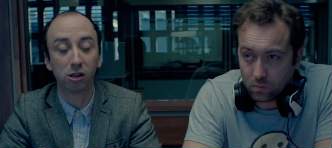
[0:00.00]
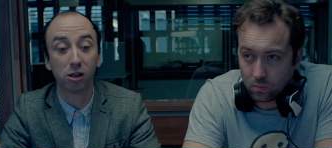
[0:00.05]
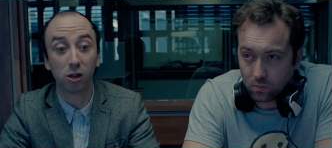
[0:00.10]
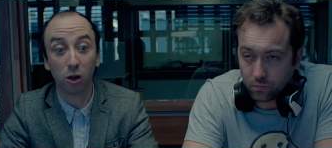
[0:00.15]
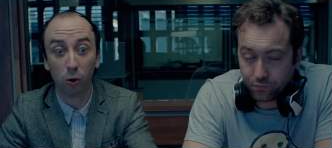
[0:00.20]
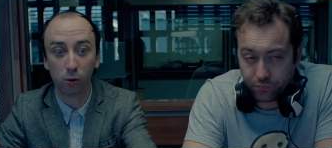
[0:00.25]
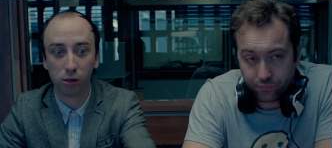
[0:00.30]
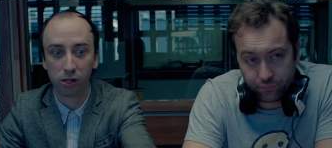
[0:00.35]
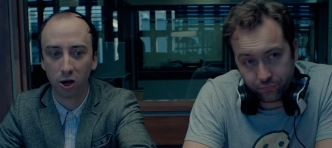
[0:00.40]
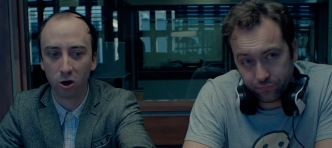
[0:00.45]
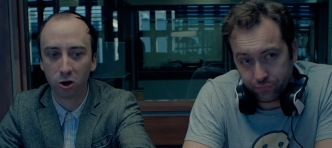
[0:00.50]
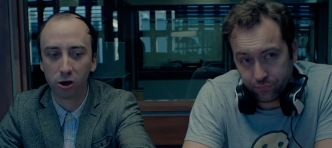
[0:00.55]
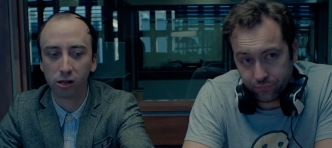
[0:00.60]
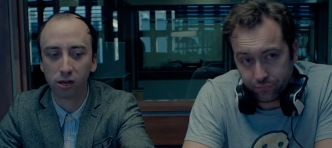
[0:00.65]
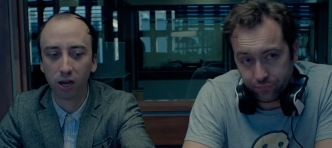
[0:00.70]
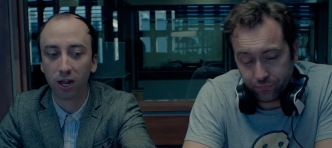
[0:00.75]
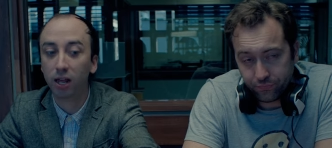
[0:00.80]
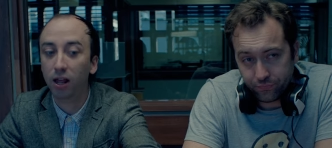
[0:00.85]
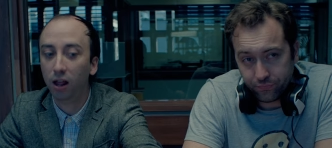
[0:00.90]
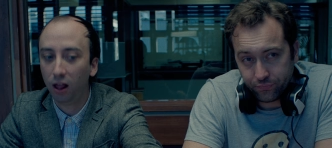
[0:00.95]
Speaker 1: No,
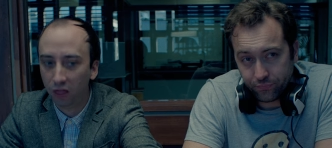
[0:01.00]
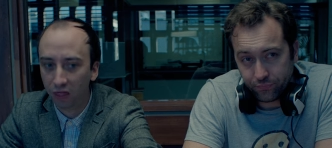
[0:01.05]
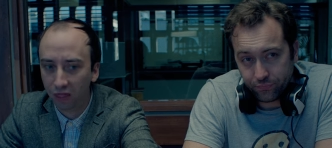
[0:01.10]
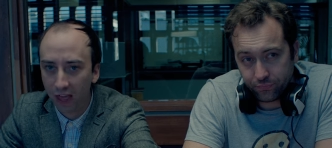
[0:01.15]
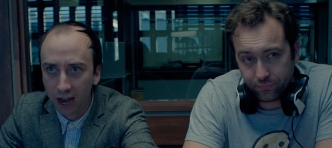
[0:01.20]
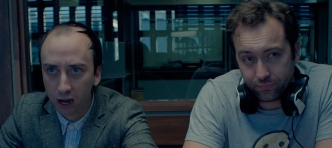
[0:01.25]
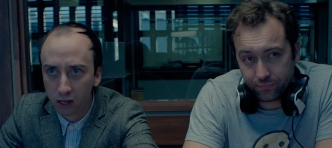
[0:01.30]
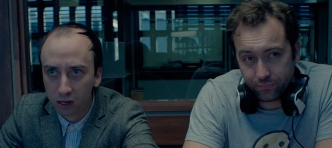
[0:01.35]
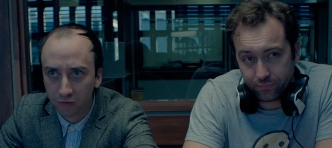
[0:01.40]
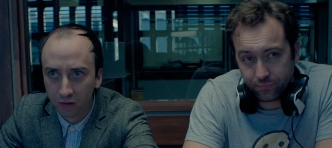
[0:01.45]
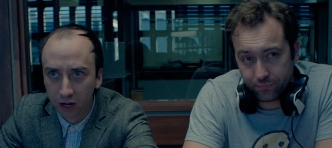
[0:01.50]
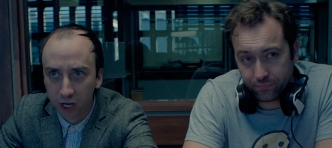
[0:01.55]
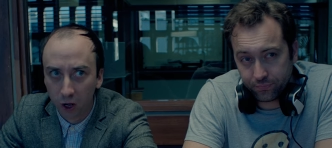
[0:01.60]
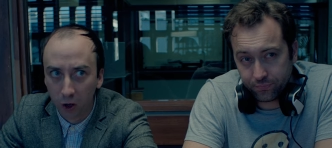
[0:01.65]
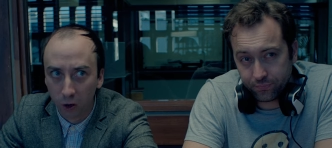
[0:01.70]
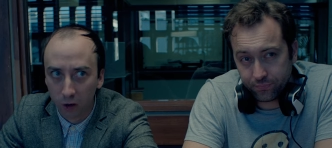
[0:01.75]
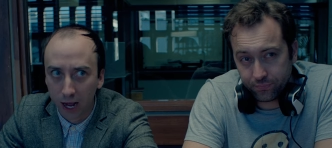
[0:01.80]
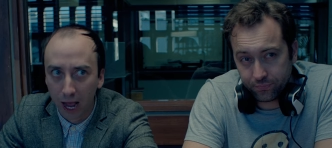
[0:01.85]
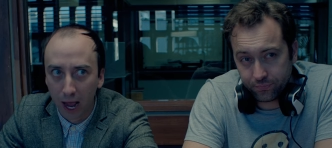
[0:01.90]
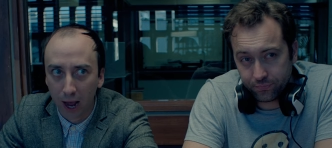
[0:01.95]
seriously, that is a
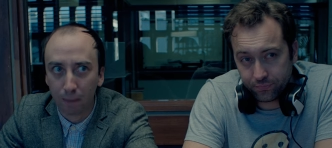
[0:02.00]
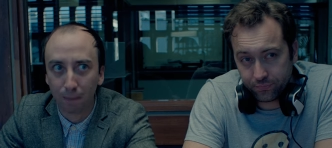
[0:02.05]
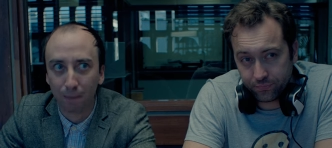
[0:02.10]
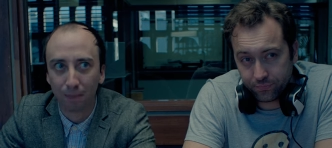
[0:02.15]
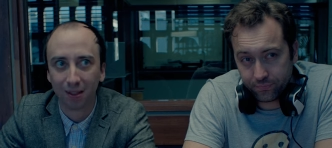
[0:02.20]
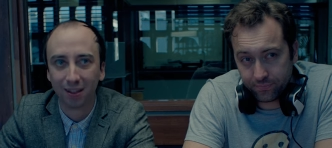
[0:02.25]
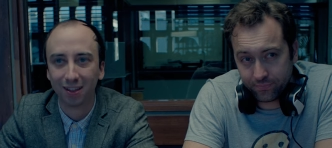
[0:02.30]
video game.